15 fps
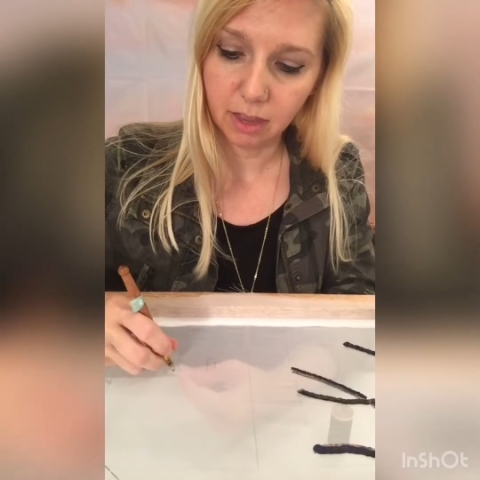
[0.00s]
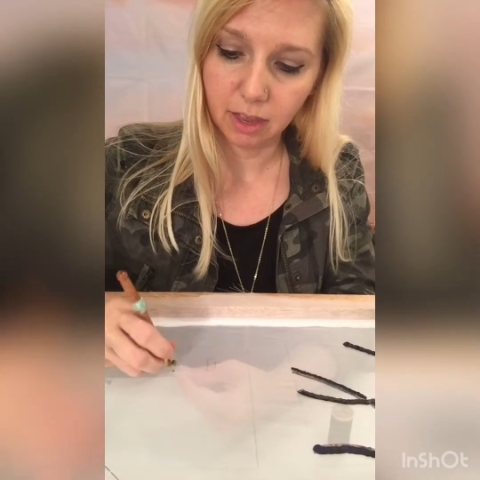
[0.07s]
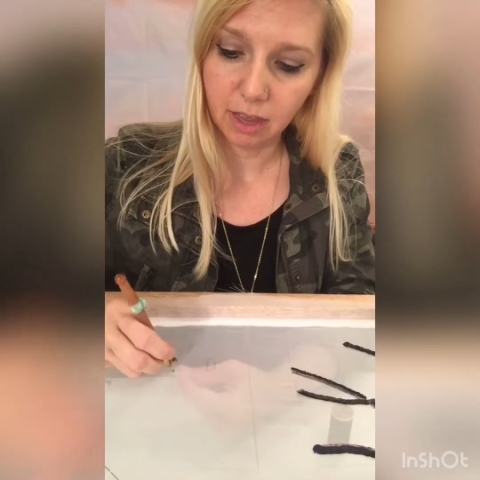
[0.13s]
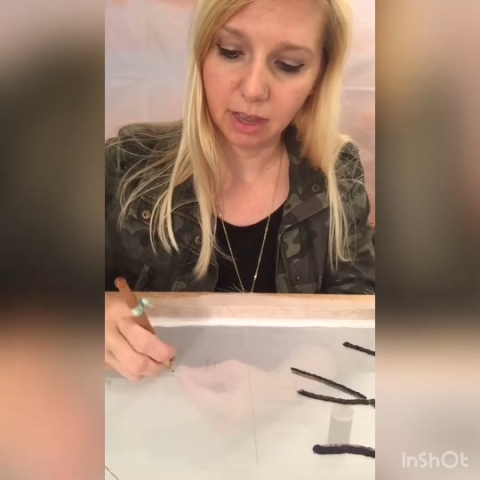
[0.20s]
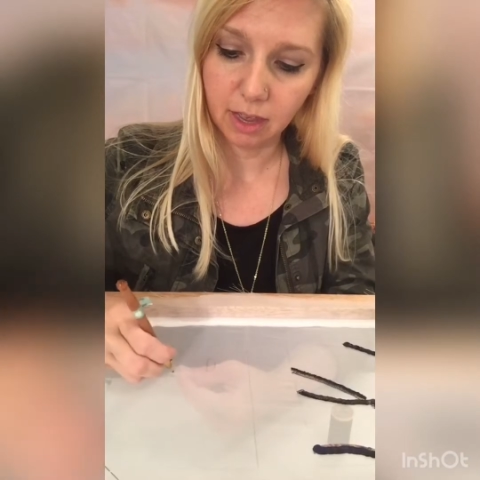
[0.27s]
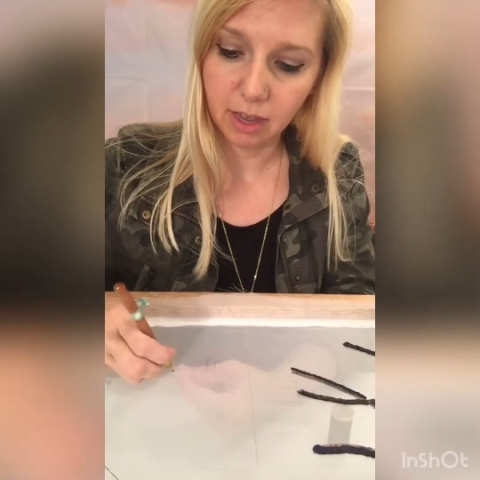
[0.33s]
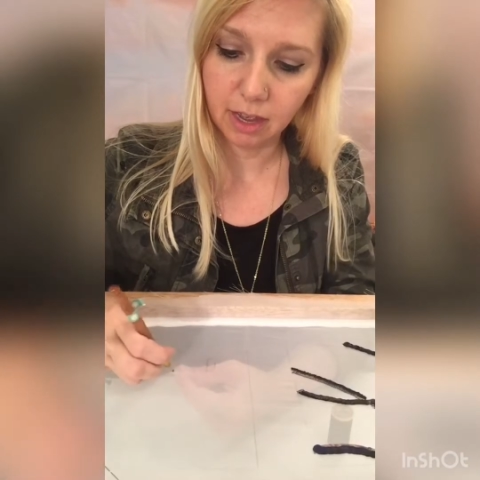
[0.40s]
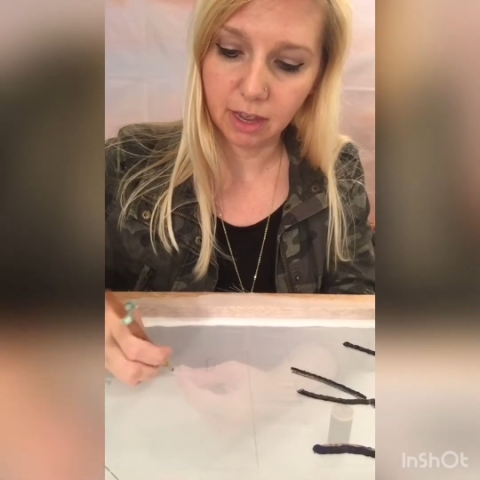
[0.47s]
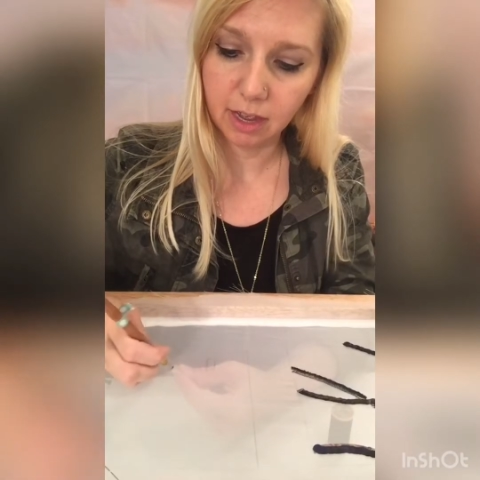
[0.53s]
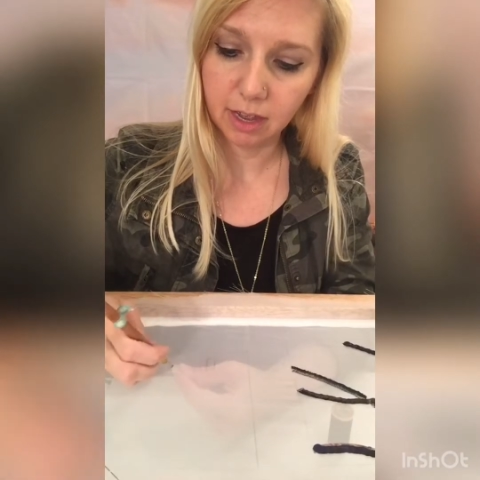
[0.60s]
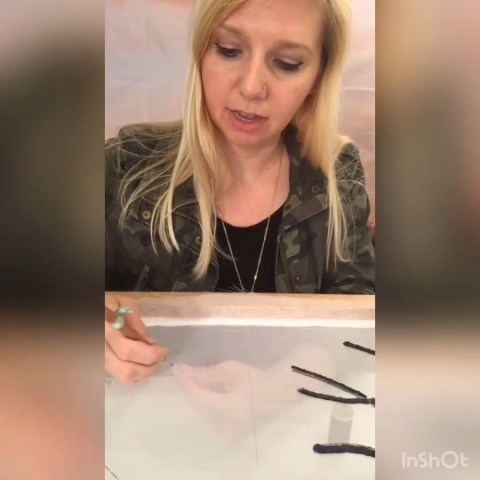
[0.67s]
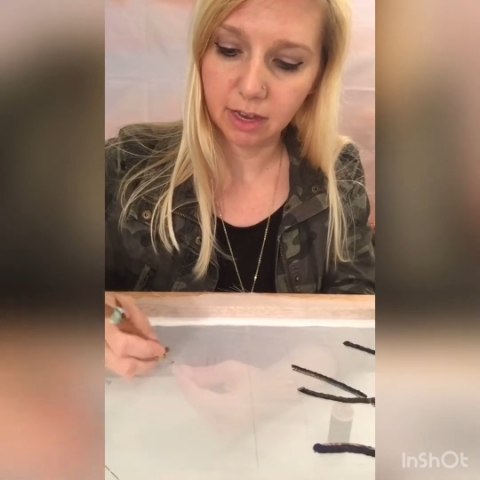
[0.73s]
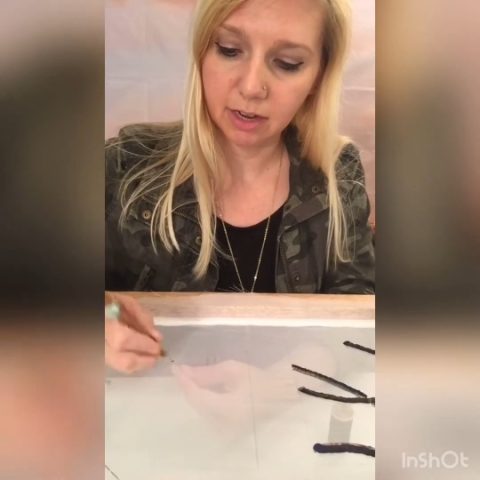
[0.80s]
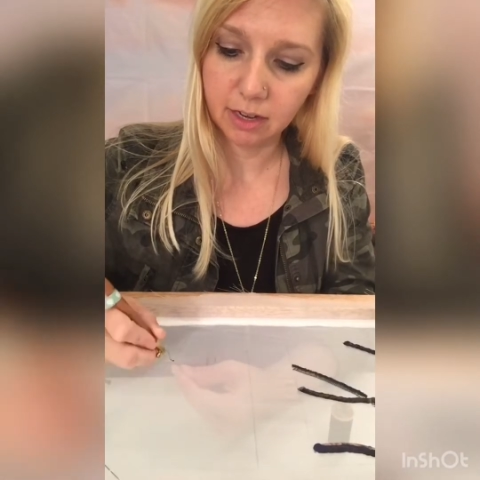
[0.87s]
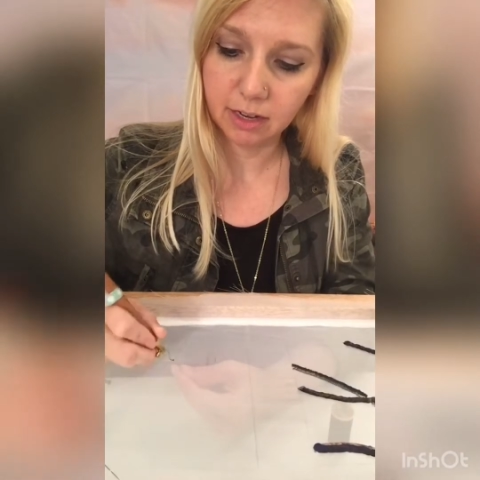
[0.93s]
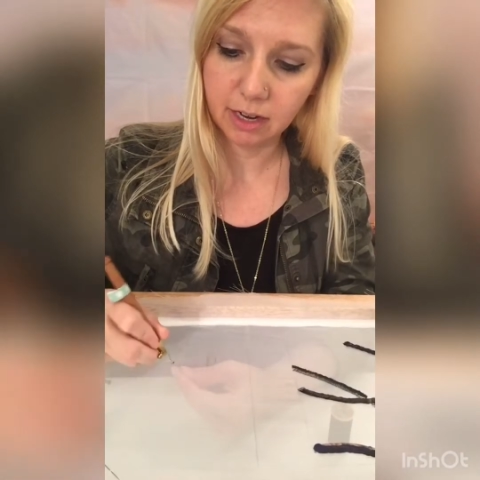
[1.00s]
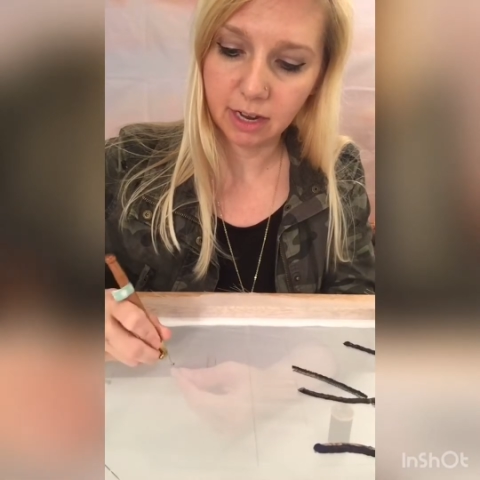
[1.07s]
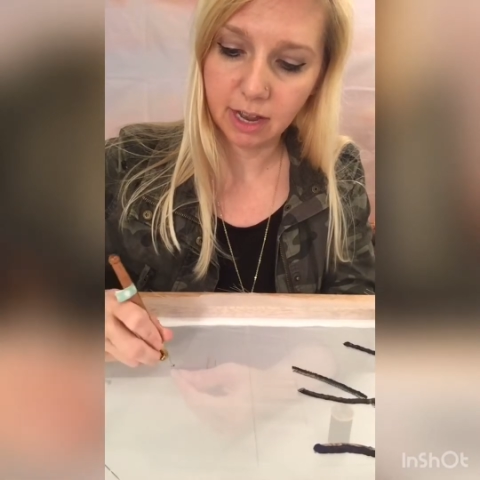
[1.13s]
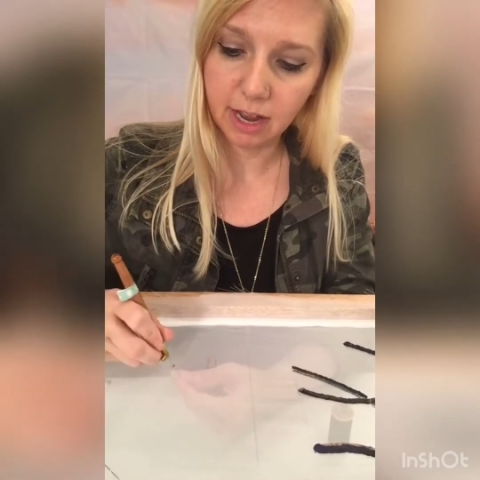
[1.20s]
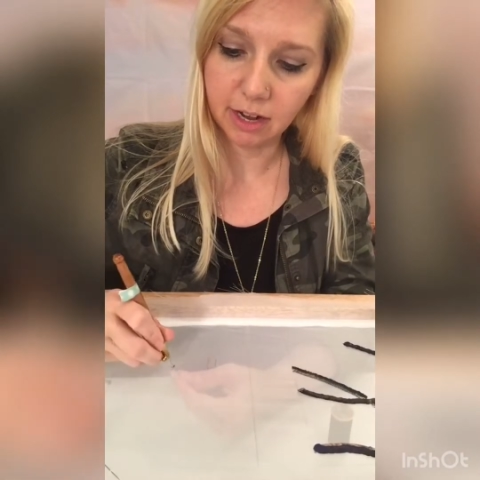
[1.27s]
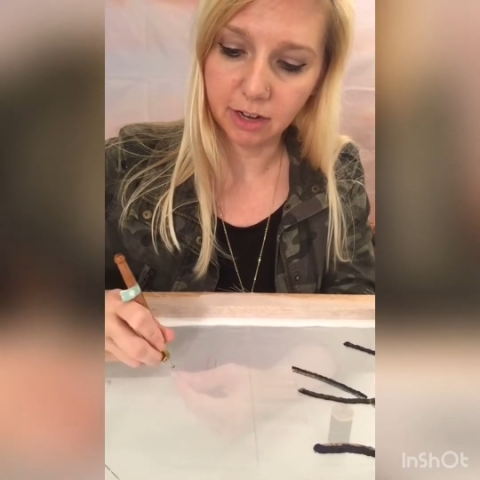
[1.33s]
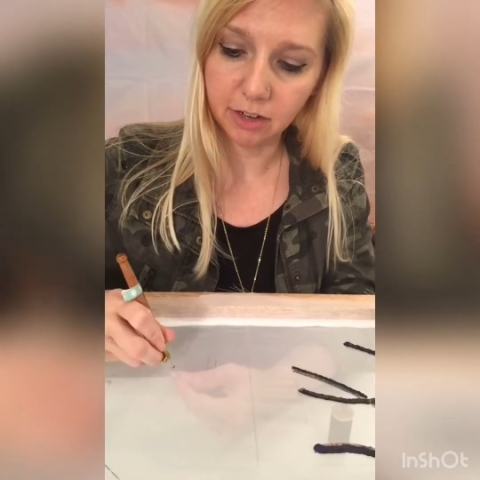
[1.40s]
And
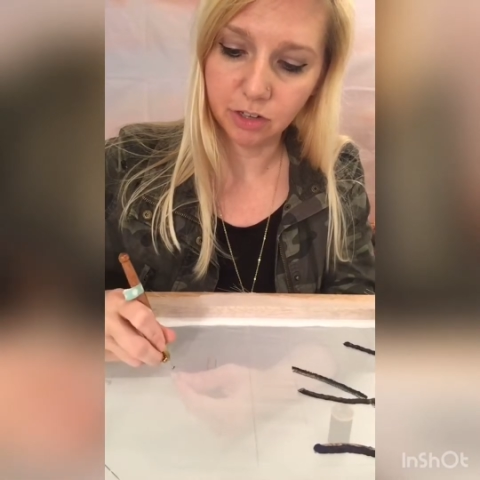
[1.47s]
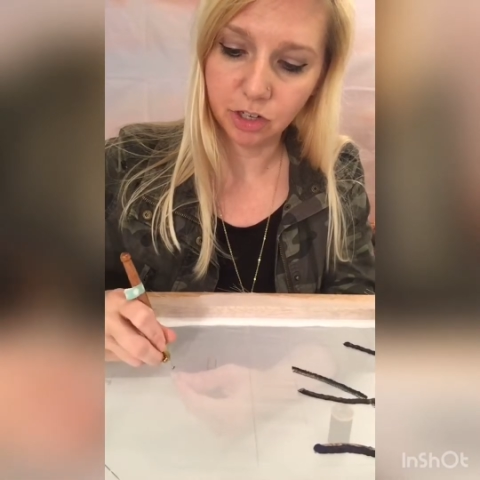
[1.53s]
again,